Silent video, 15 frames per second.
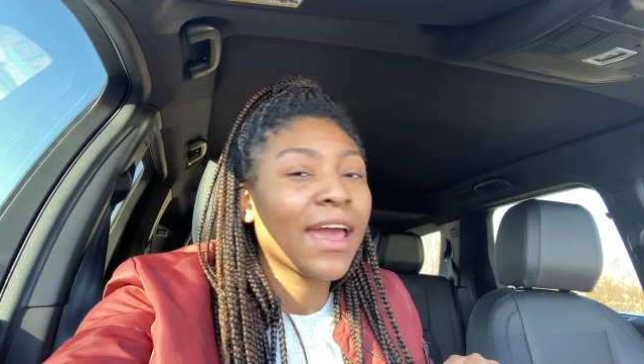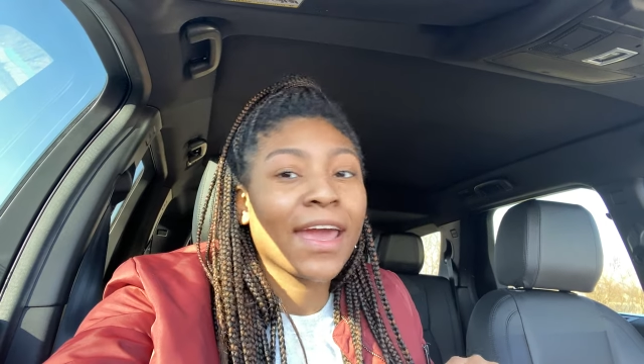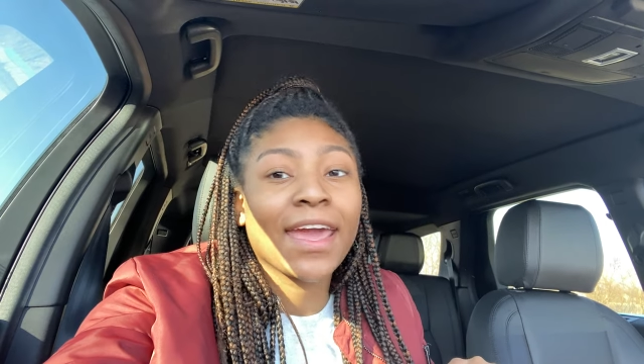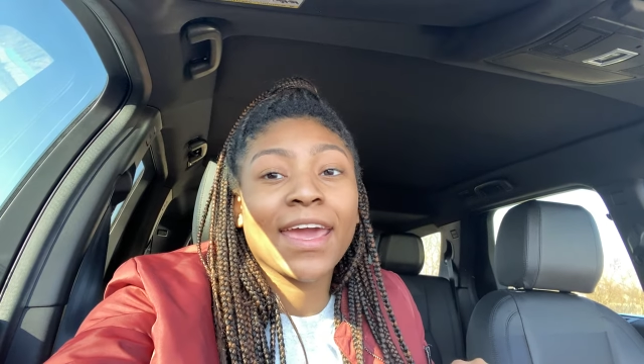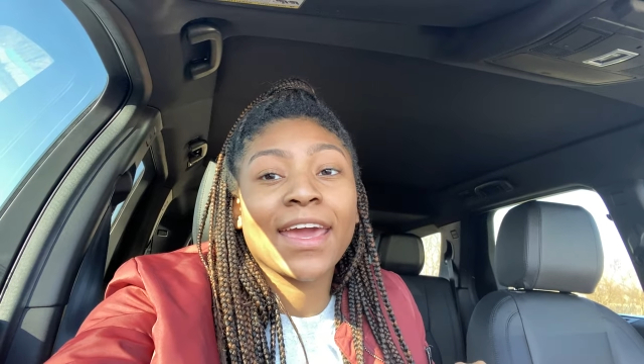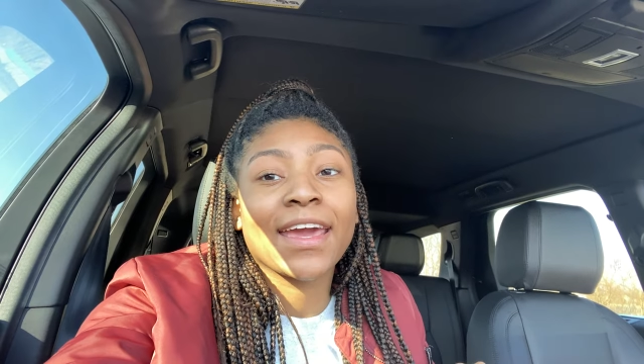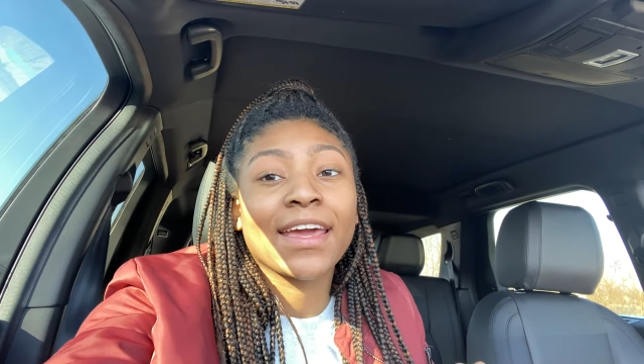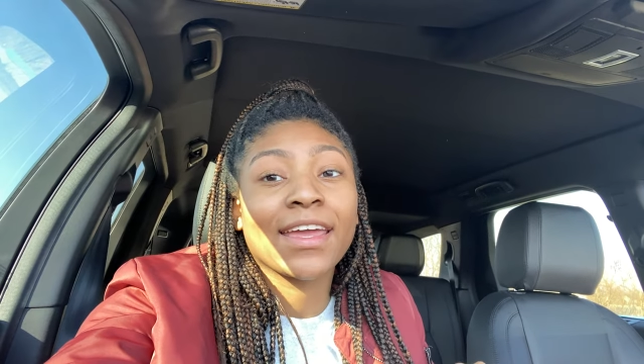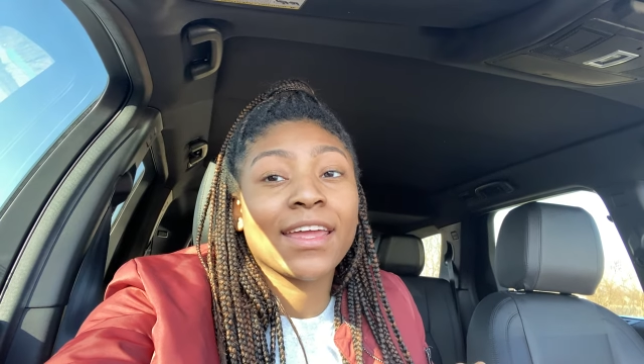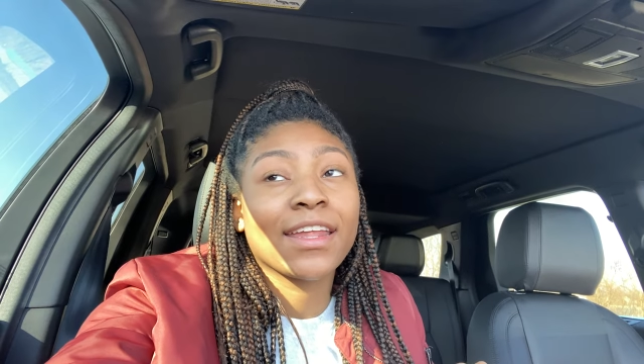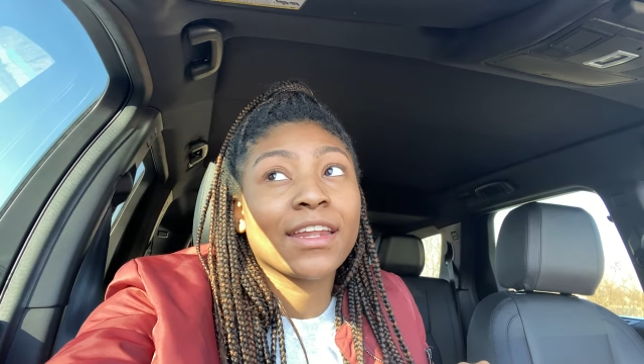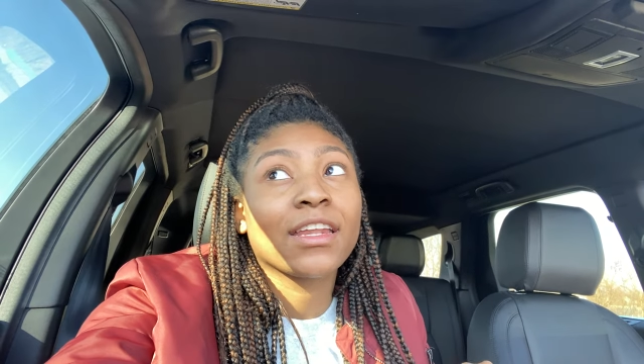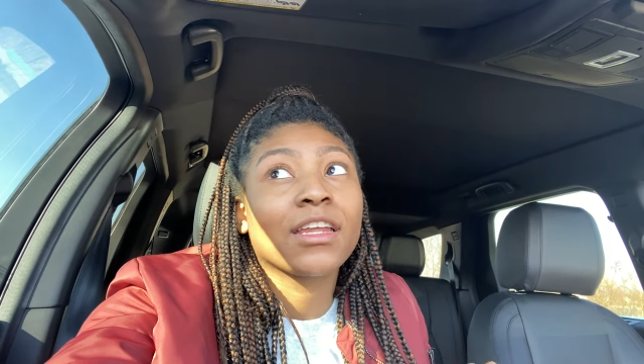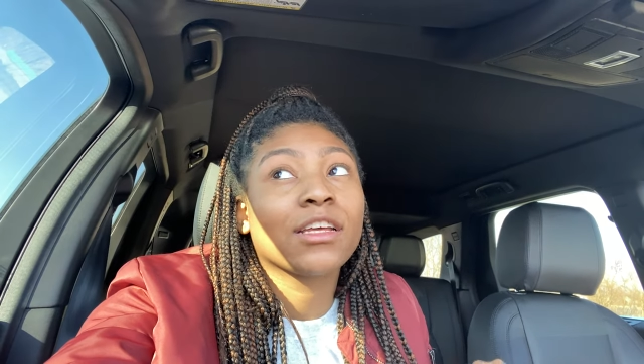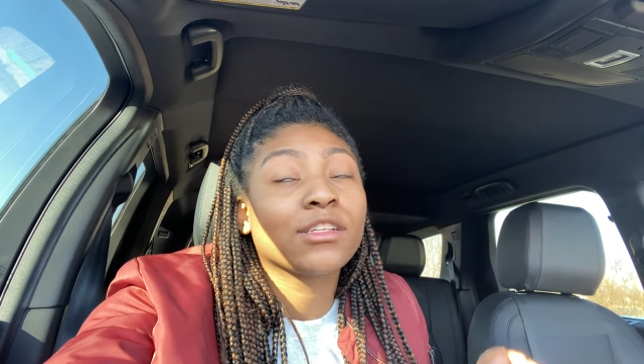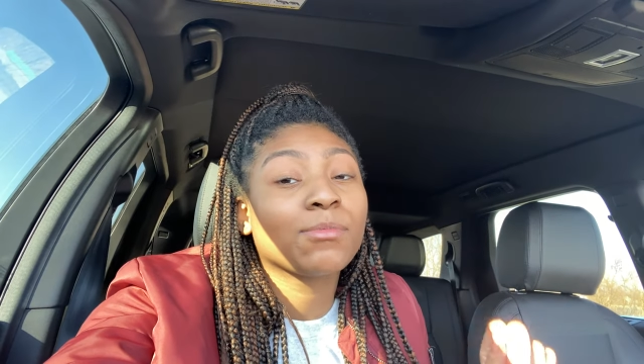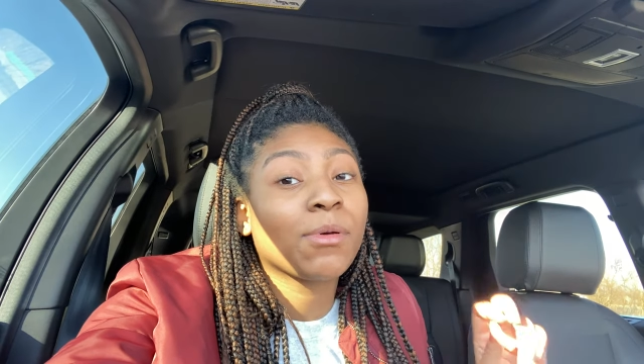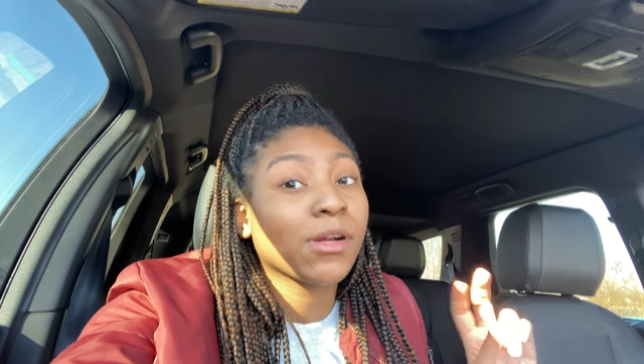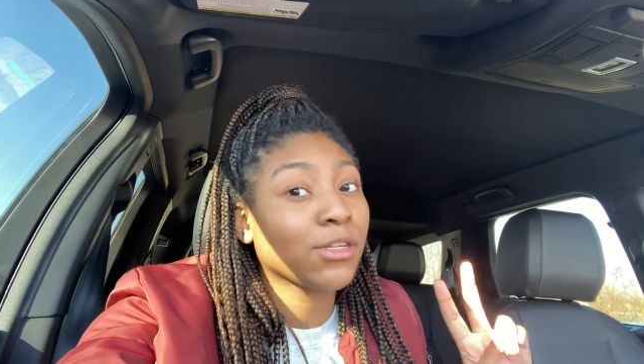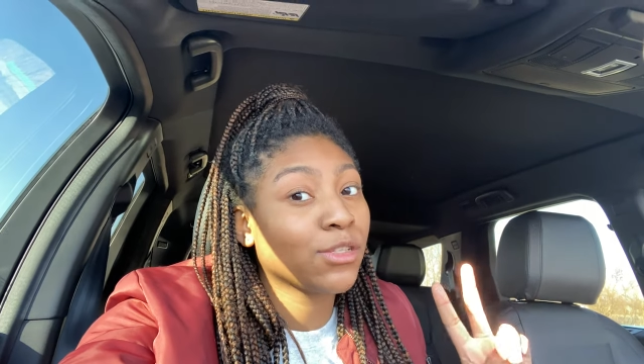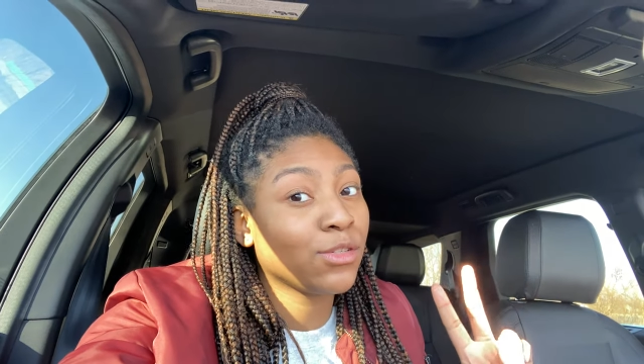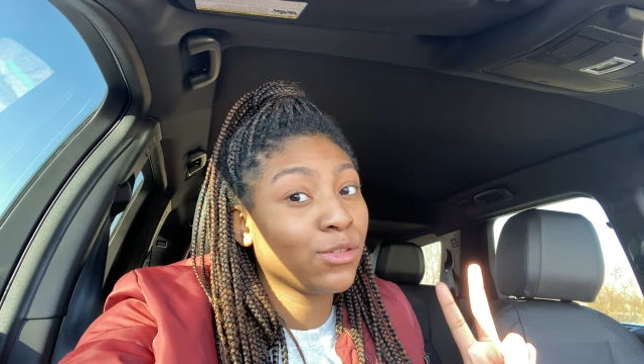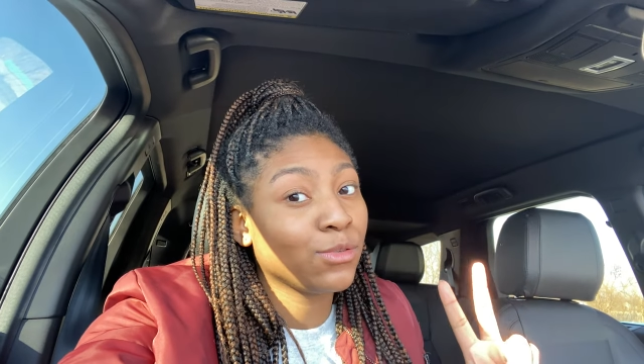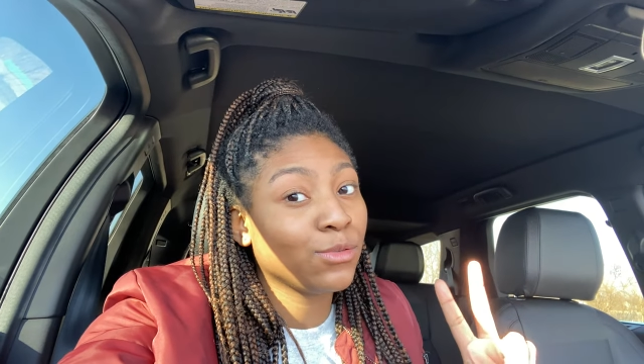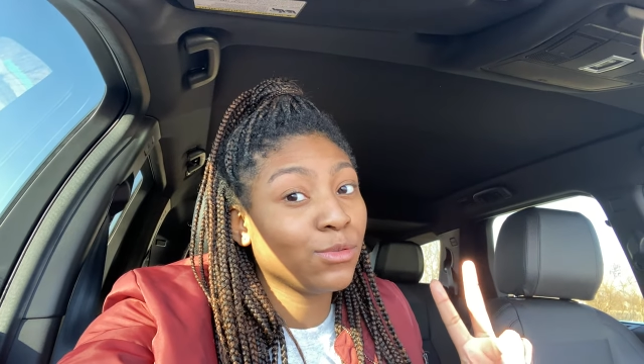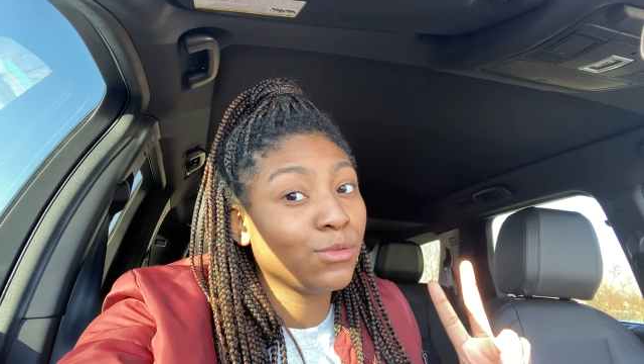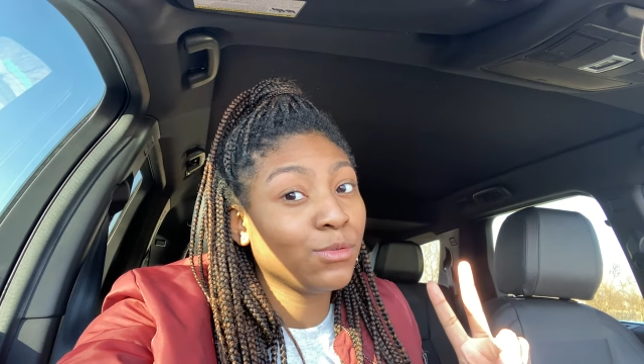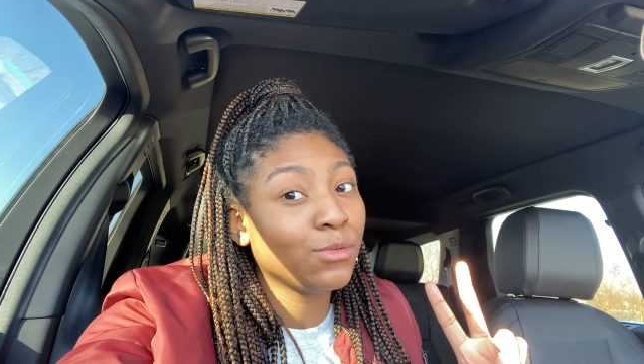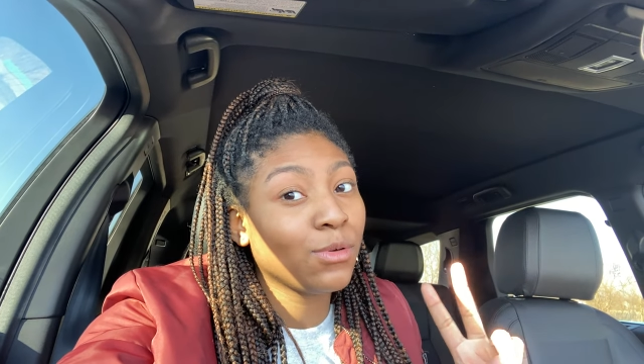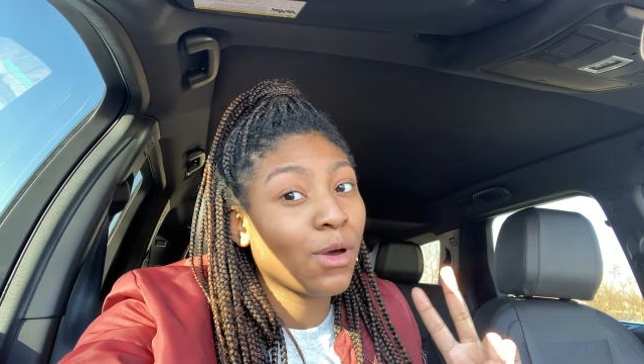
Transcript: And part two